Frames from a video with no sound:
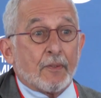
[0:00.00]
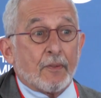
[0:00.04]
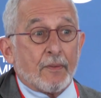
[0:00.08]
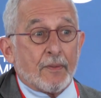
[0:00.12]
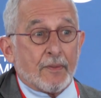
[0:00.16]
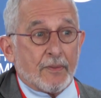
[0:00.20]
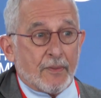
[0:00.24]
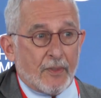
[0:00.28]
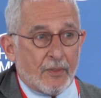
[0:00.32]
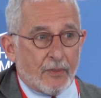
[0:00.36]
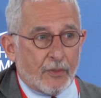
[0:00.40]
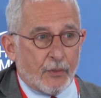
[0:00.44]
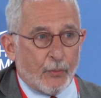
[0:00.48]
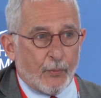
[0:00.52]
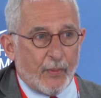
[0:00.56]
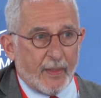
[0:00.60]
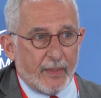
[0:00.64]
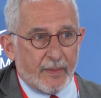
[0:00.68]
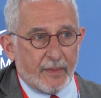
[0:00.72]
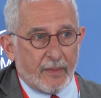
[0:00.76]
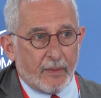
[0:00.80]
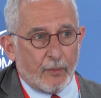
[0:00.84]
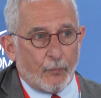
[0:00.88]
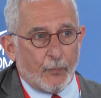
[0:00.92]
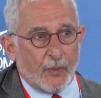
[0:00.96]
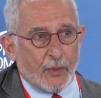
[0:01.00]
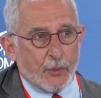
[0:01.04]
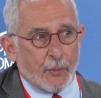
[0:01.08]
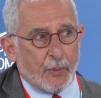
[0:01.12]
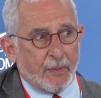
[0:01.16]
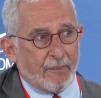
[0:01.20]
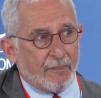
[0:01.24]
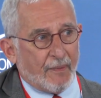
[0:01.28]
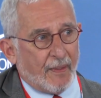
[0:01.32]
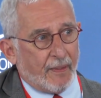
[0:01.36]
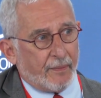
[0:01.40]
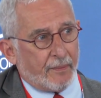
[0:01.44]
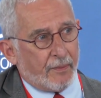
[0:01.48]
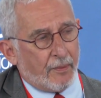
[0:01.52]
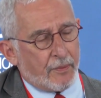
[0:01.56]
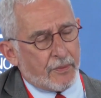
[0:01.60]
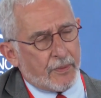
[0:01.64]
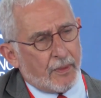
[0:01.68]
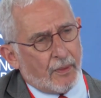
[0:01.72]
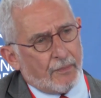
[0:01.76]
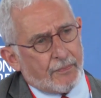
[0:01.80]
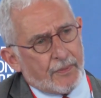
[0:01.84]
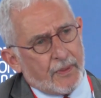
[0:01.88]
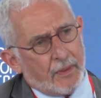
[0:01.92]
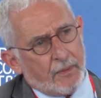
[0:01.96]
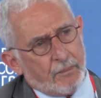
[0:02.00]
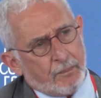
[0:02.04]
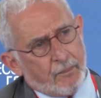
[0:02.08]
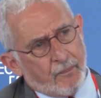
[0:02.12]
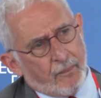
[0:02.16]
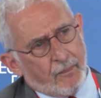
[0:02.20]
to the situation in which we find ourselves.